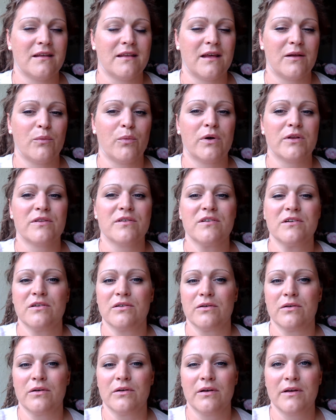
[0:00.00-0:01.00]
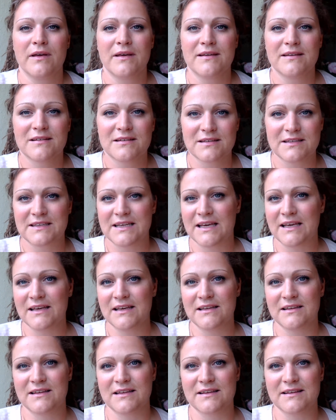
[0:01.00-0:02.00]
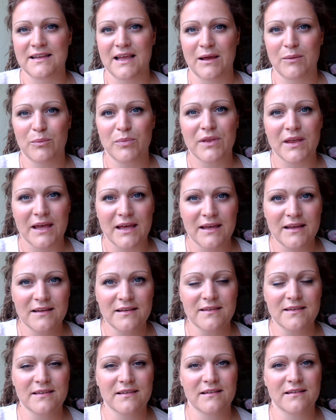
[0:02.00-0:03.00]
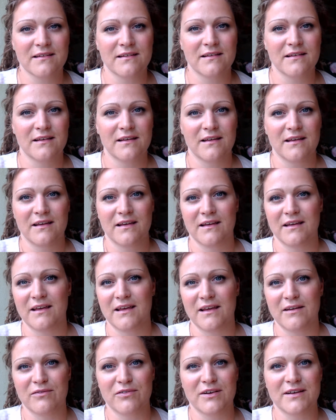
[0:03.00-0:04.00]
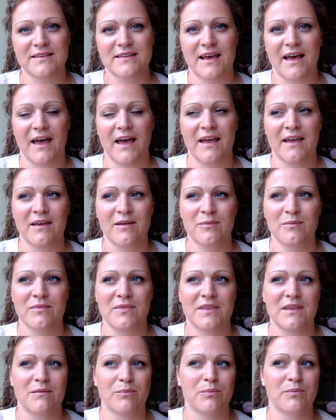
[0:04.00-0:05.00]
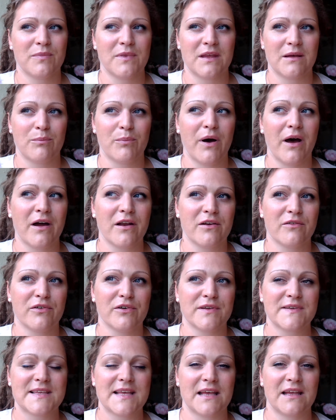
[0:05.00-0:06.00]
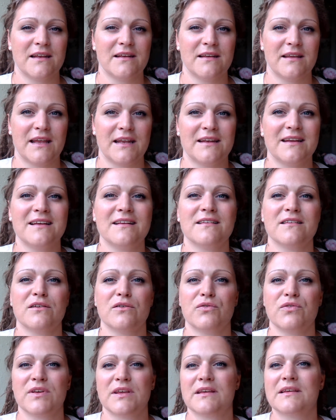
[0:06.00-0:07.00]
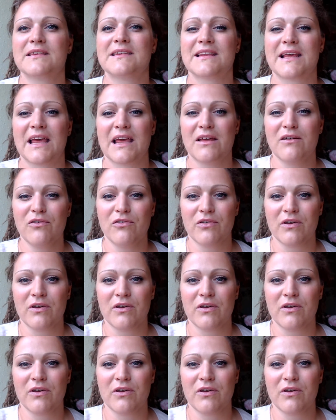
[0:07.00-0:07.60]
wants to stay at the same place every time, the part of us that needs to feel safe,